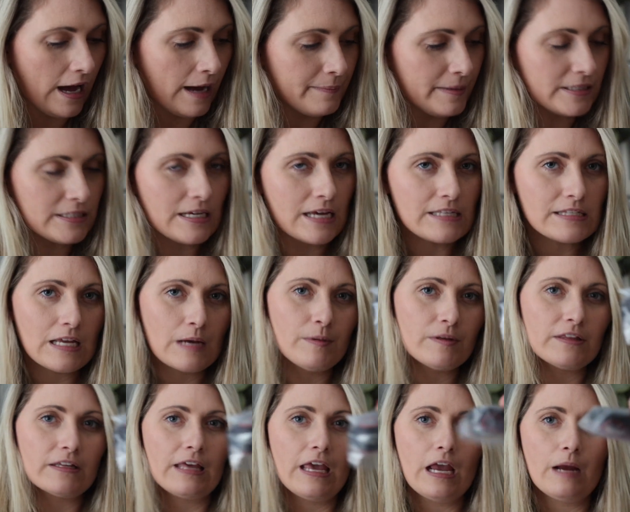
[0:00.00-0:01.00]
It does come
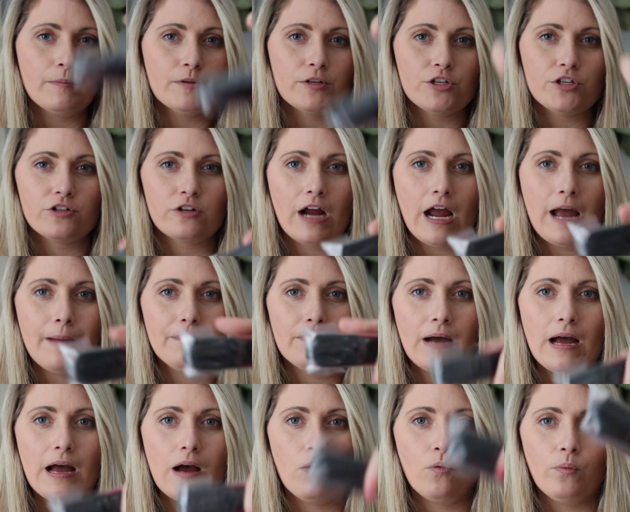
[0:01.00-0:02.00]
with the camera strap.
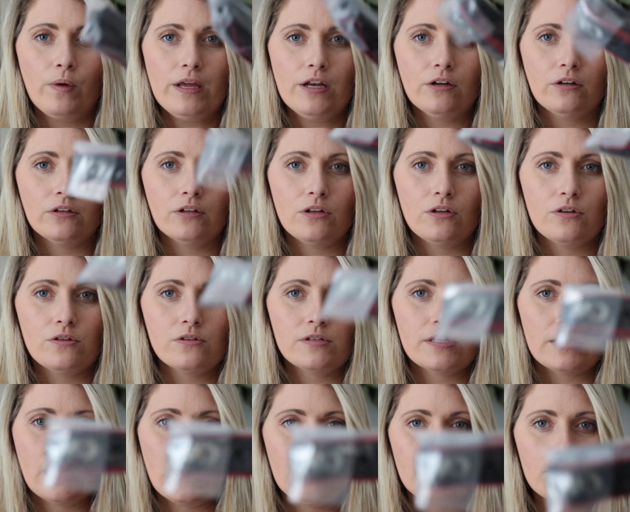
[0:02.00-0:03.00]
We don't use
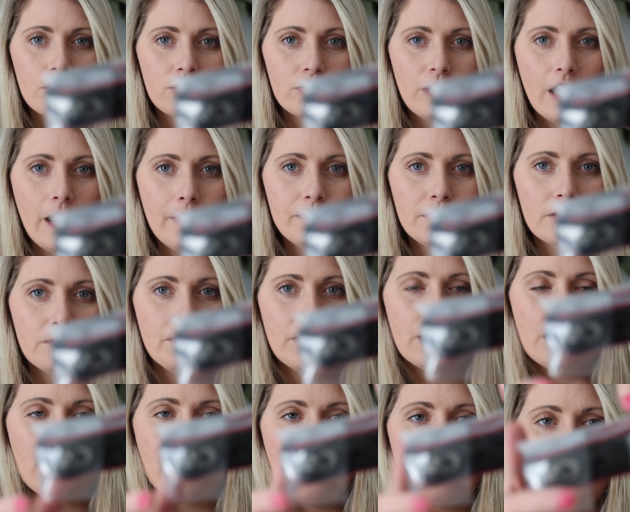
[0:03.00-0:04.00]
the camera straps
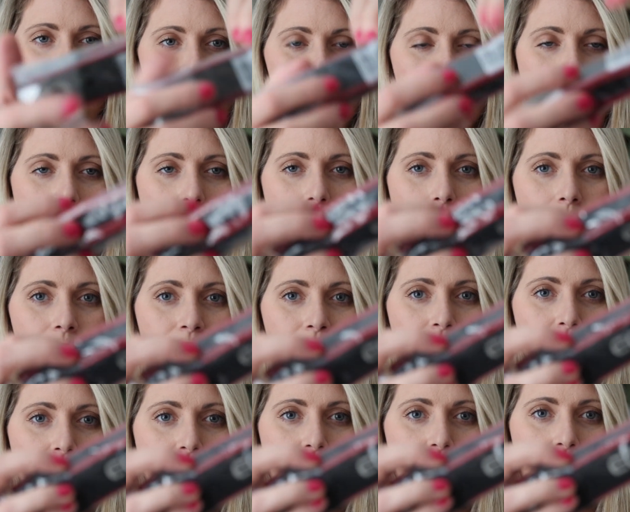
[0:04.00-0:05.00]
because
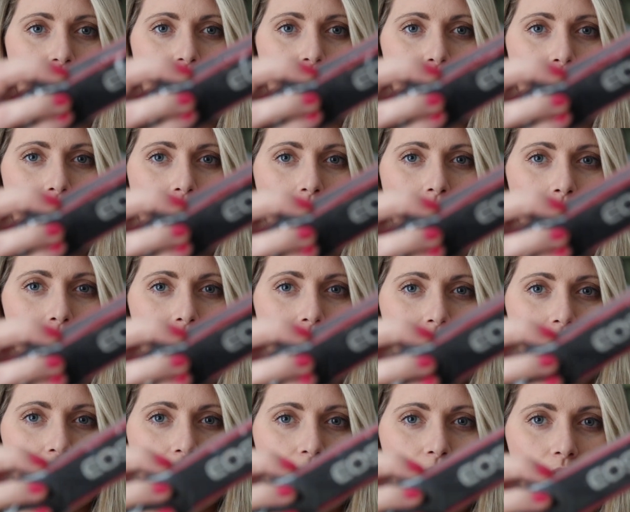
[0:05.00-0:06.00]
we
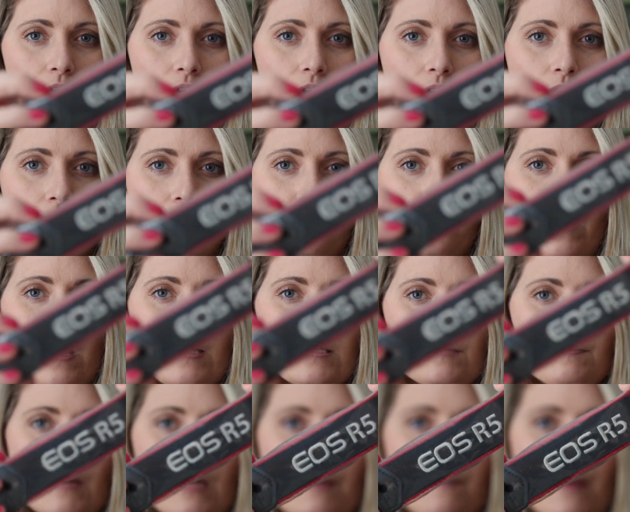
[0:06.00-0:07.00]
always use our Hold Fast
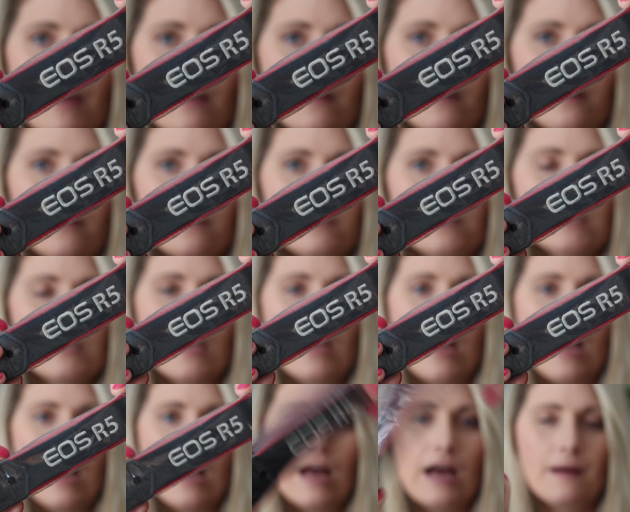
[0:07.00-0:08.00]
Moneymakers,
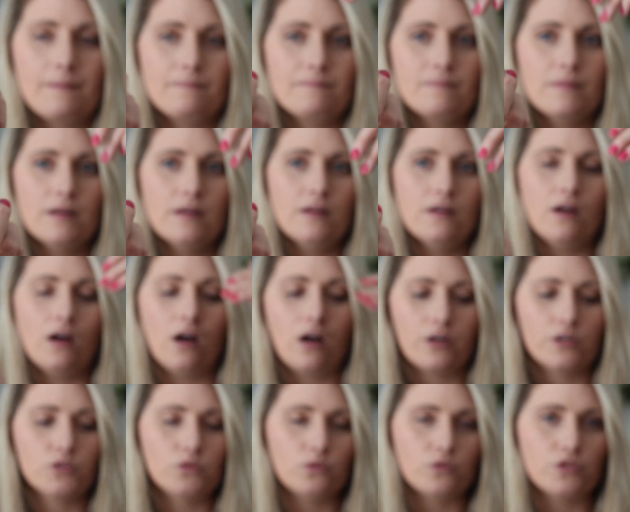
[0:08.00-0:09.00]

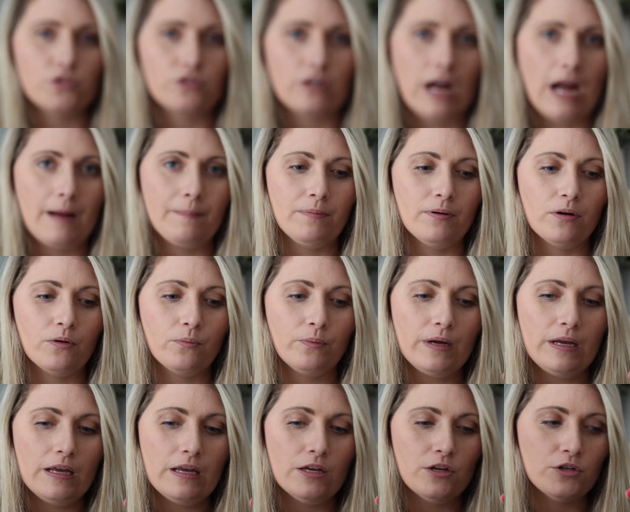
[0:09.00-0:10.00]
our dual strap.
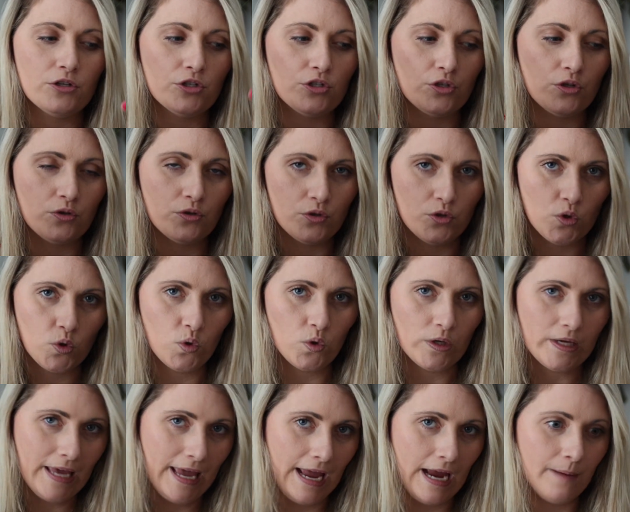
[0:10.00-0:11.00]
We shoot dual
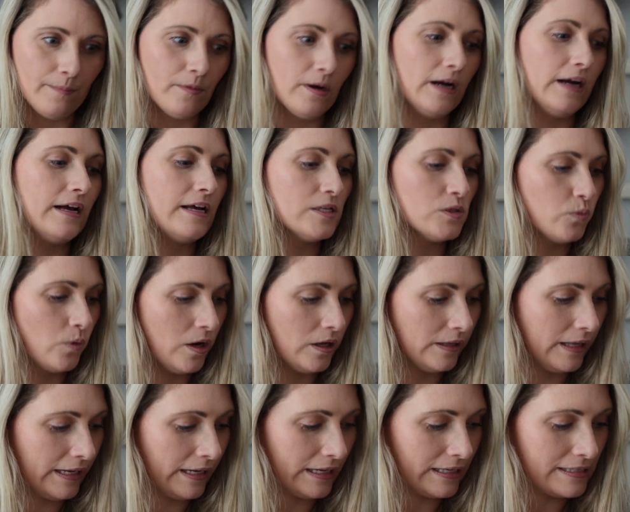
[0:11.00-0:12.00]
camera as well,
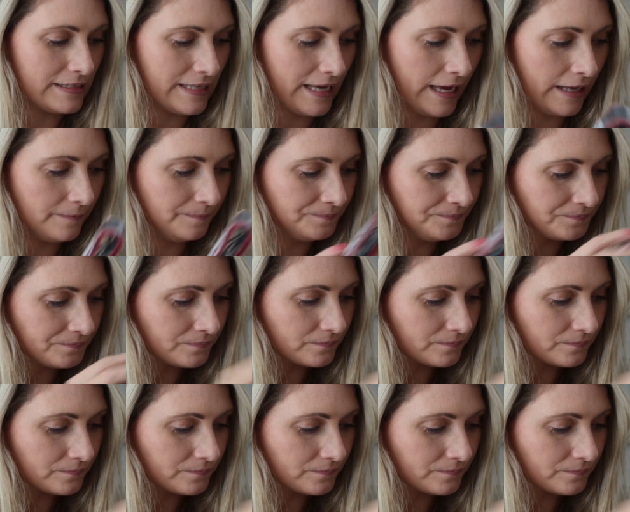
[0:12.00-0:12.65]
like I said.